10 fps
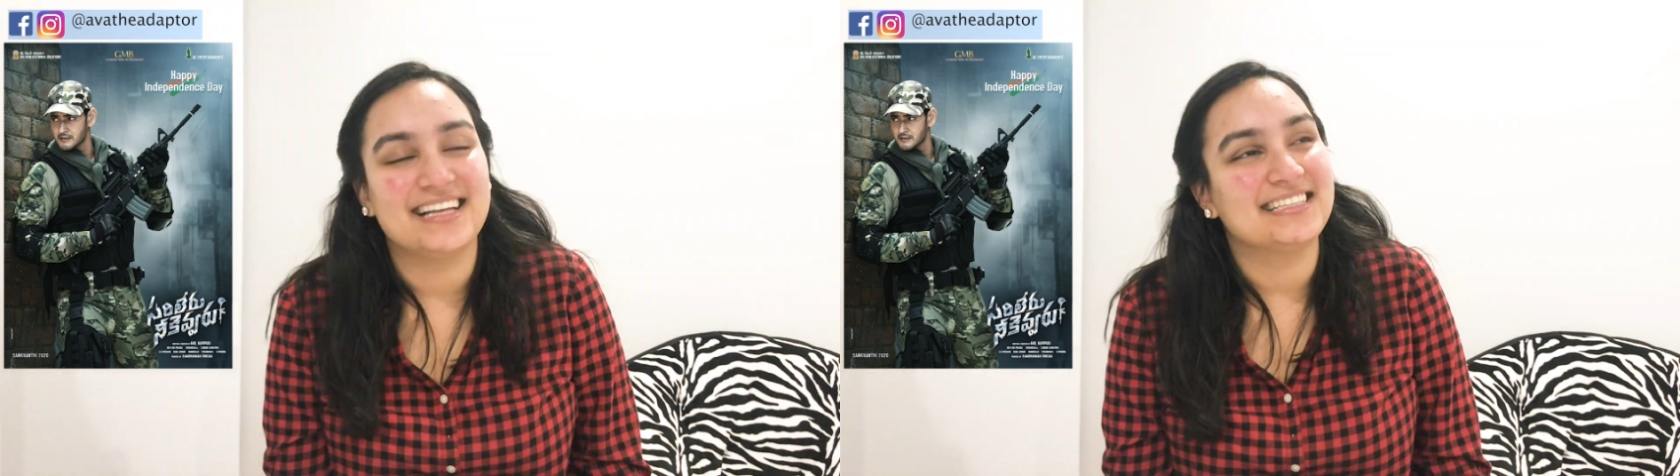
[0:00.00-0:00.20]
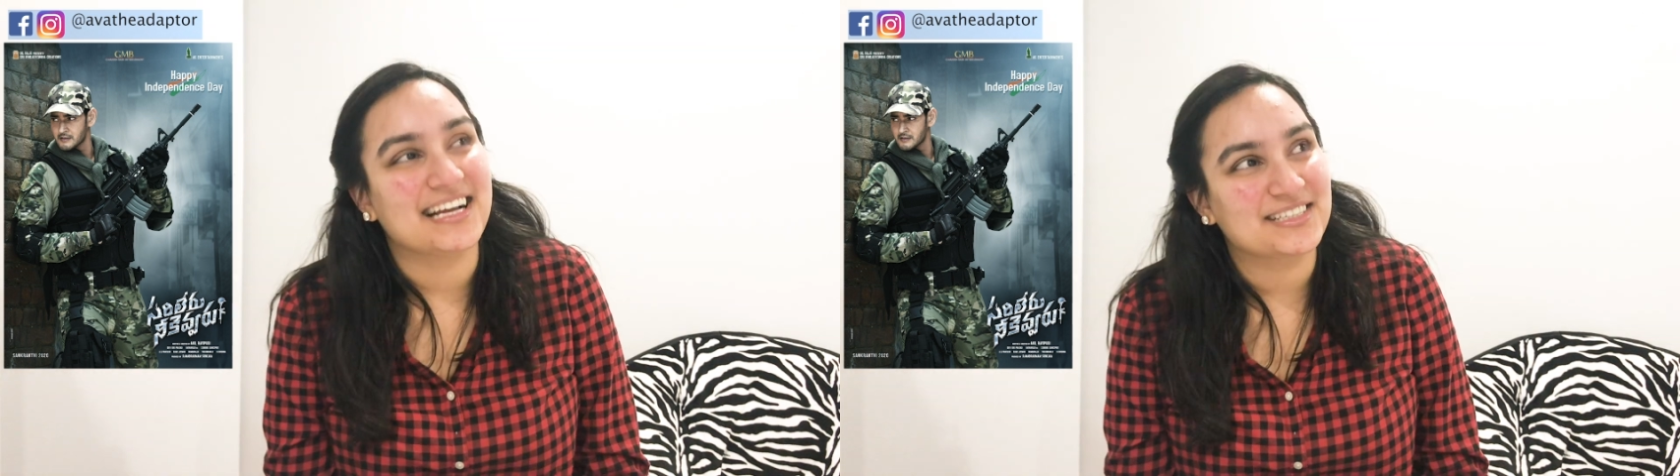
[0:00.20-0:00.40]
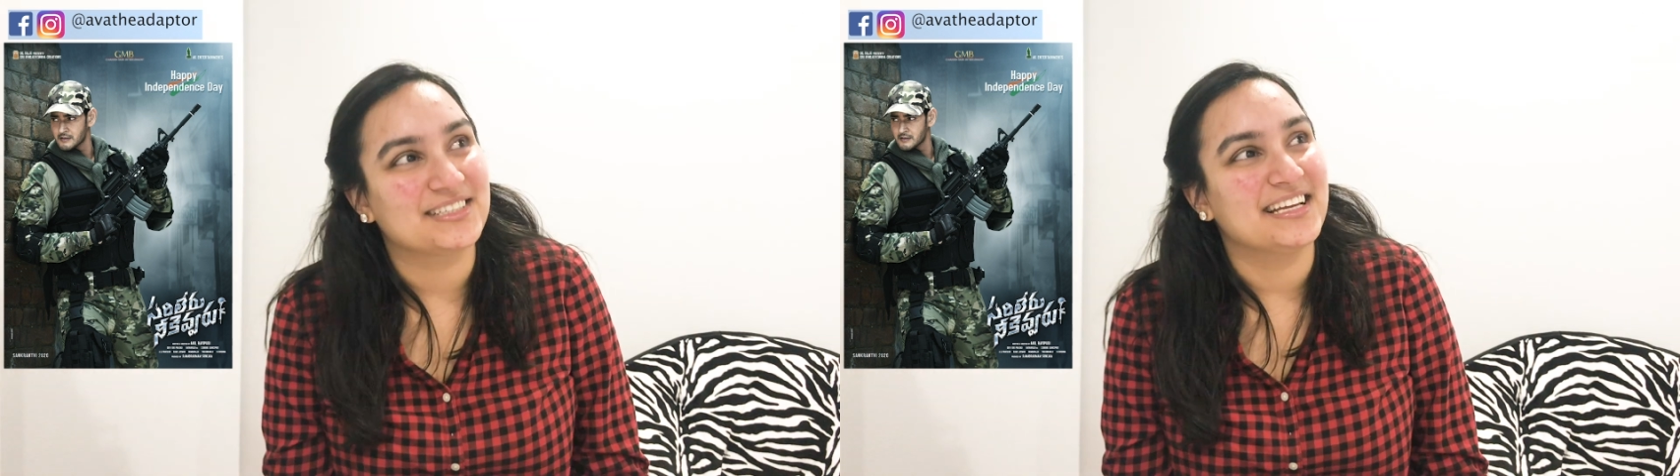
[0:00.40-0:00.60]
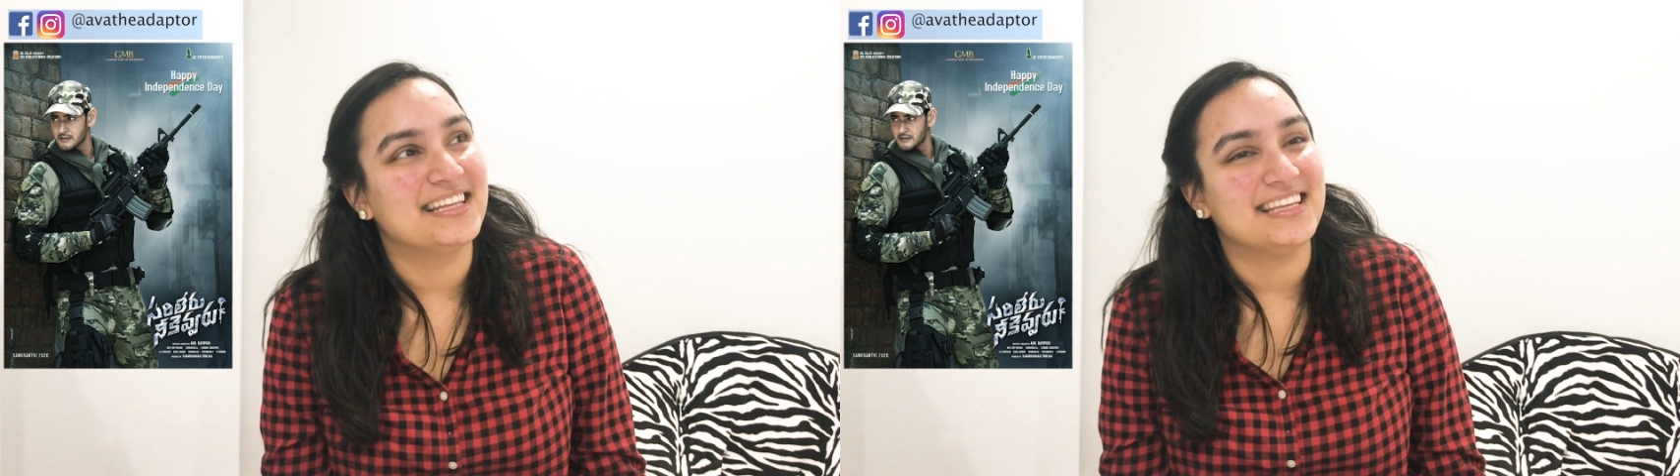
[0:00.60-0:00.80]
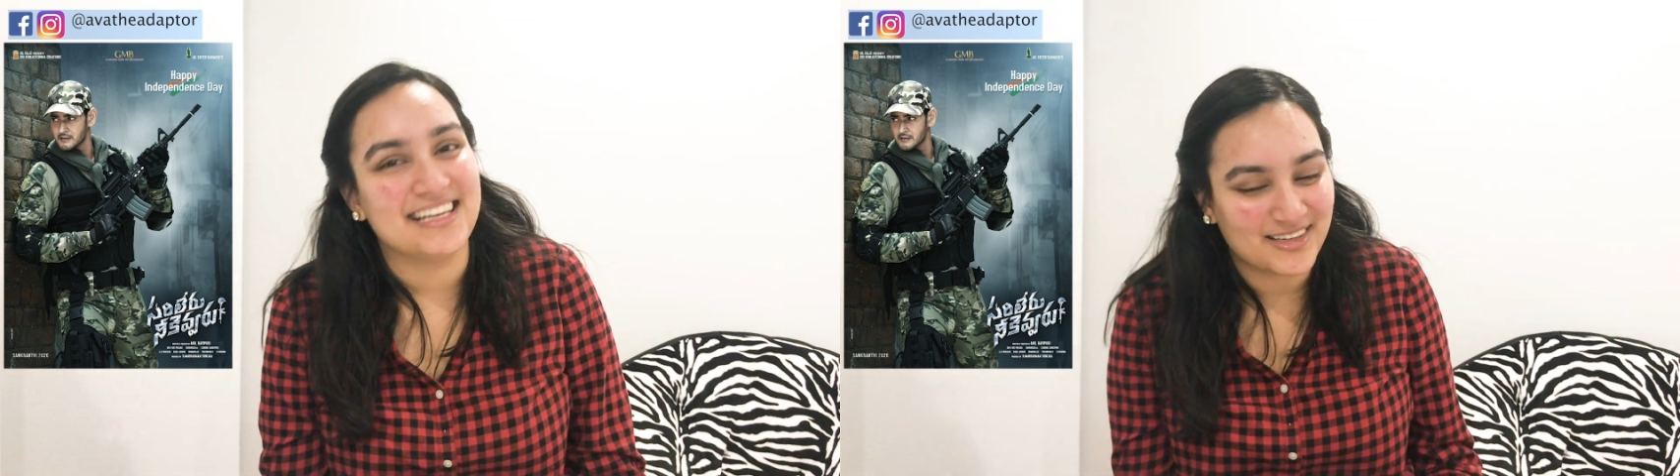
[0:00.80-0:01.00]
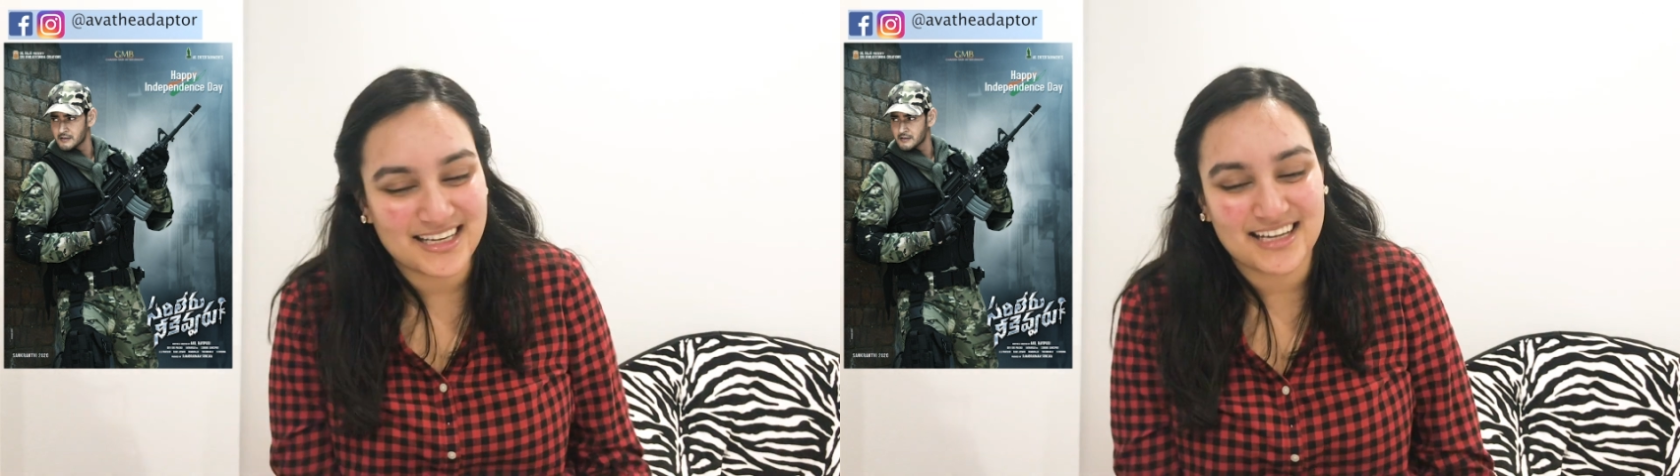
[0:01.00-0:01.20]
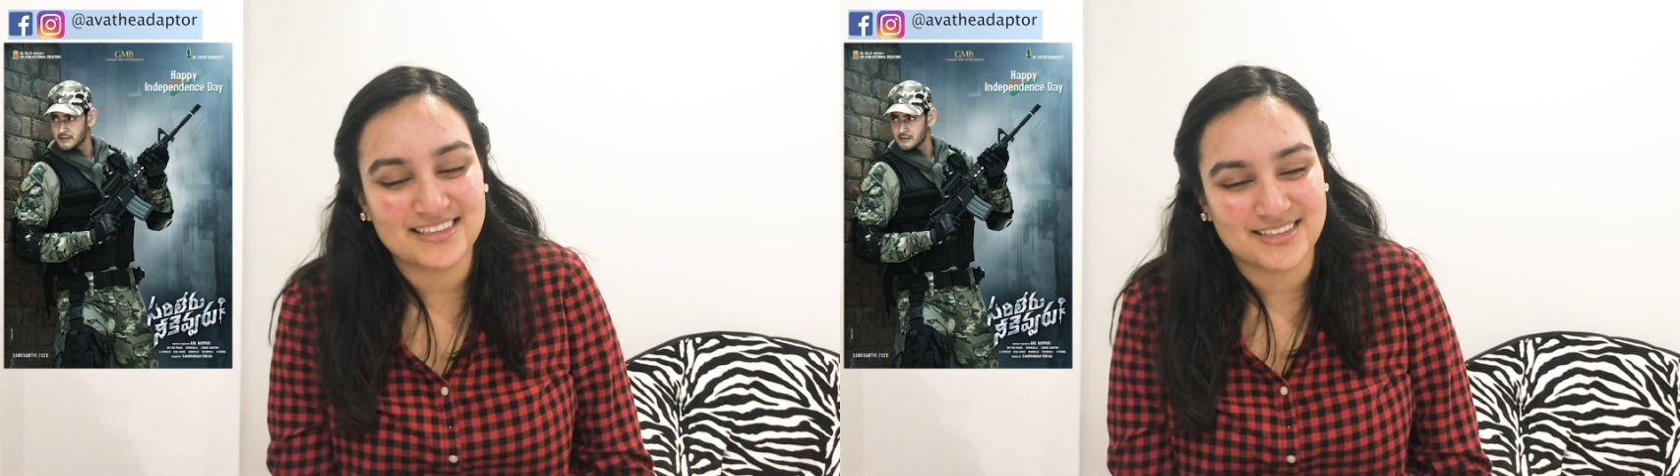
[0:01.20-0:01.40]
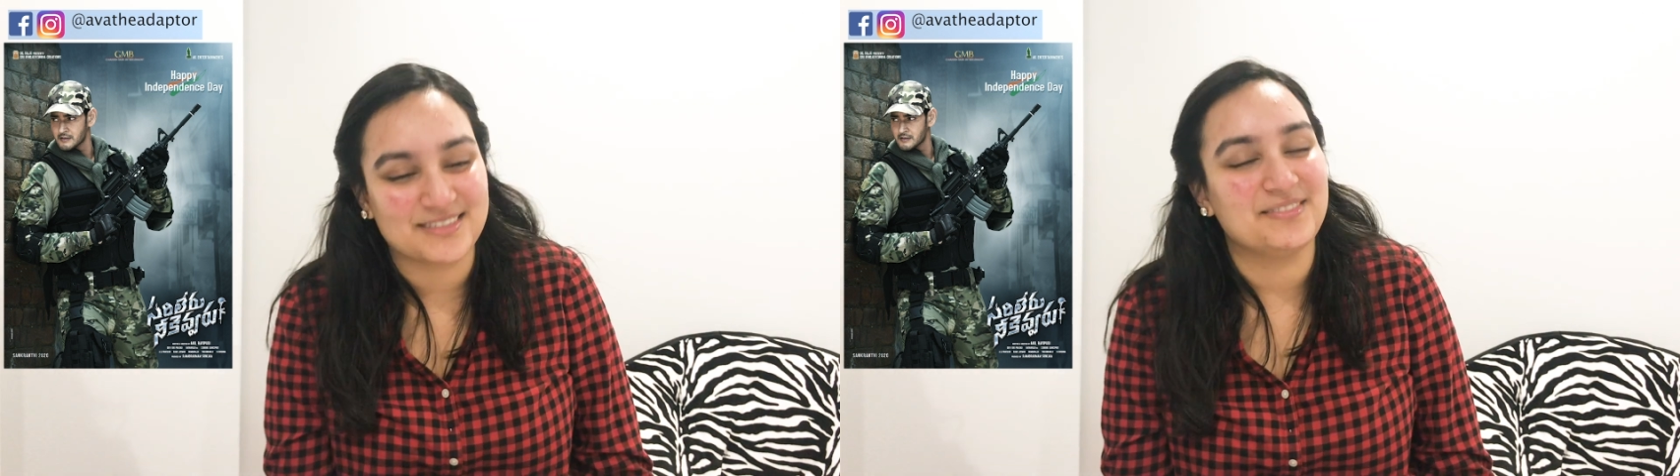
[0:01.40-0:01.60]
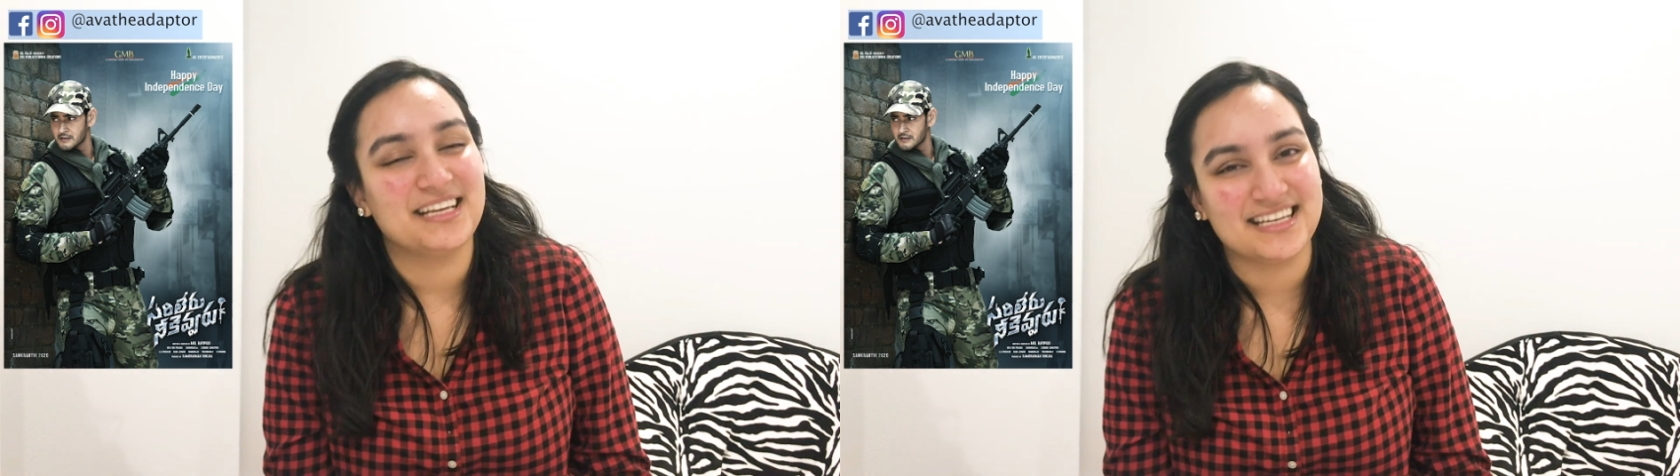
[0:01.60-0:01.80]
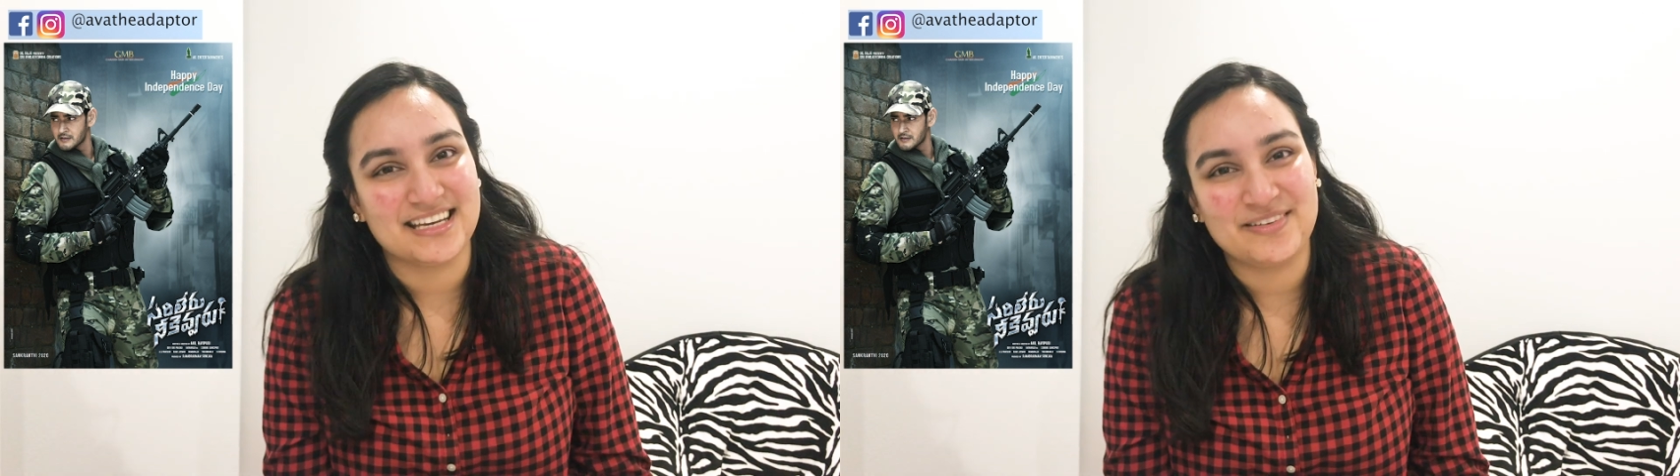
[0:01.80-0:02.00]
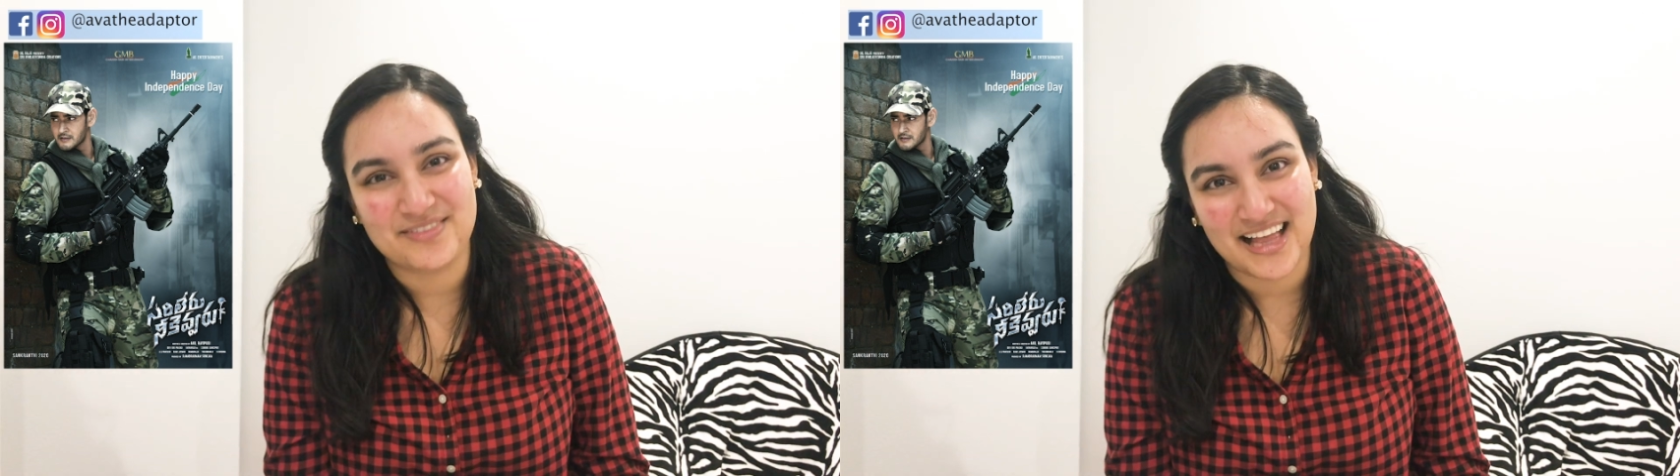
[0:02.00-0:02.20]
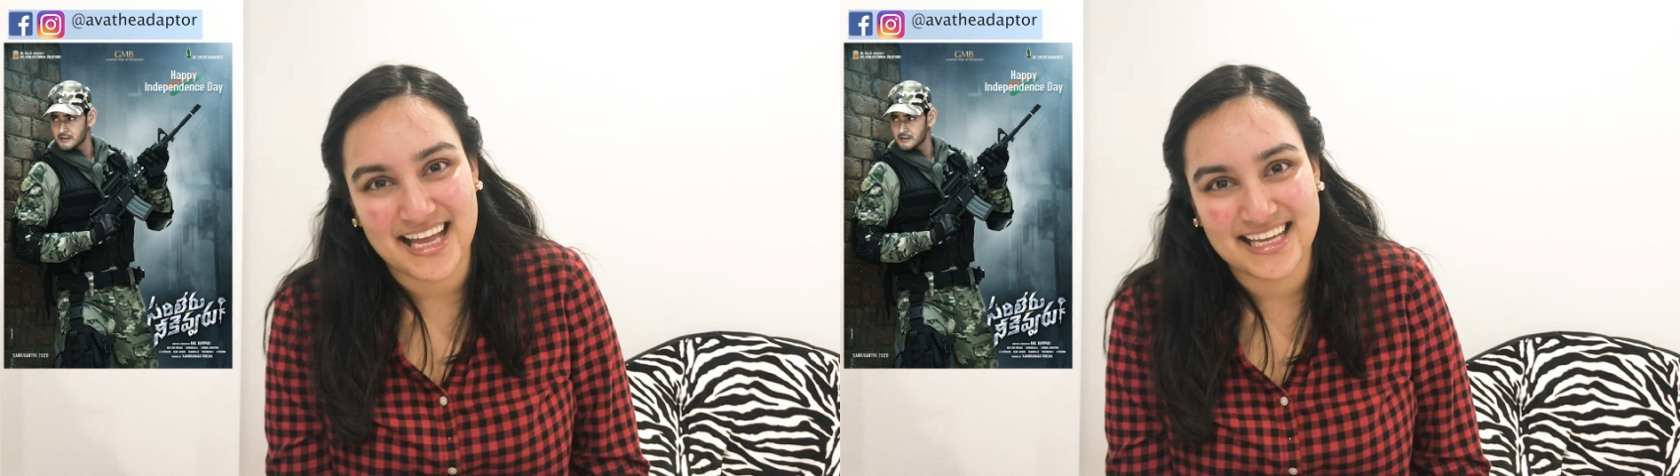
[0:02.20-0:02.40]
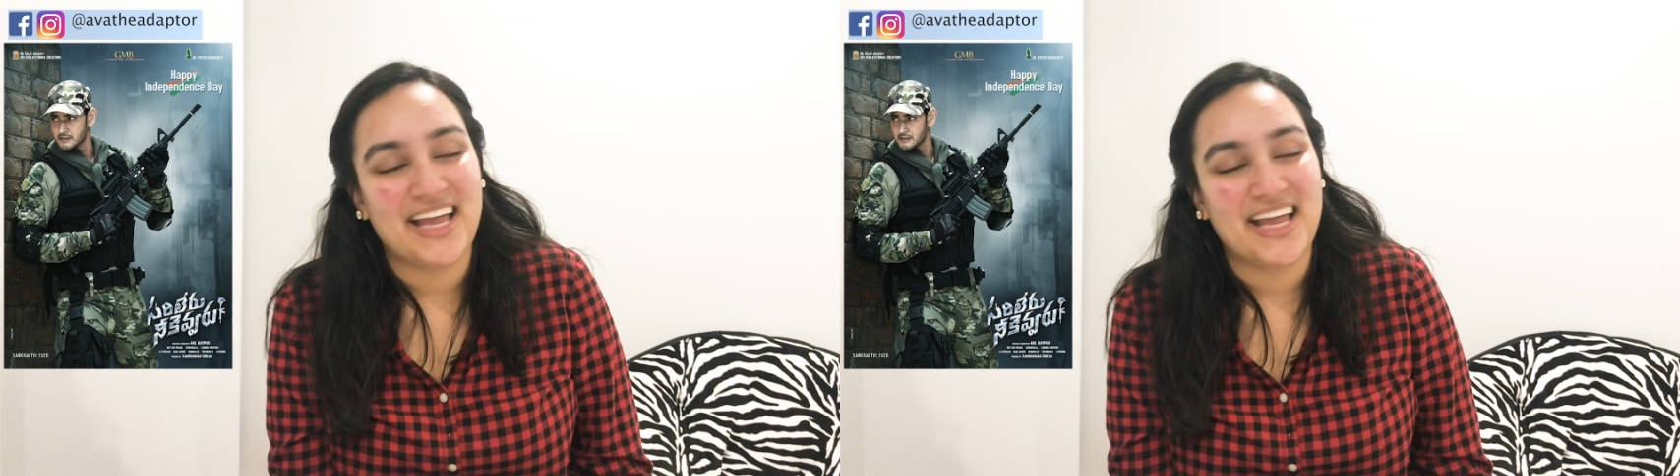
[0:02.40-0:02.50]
it's actually the 3 colors of the Indian flag.